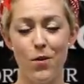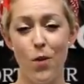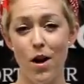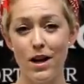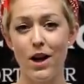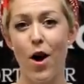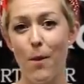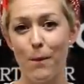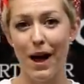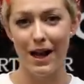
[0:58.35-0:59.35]
in one
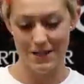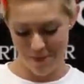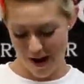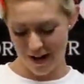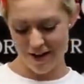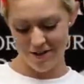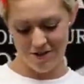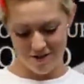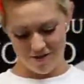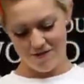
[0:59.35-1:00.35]
compact package.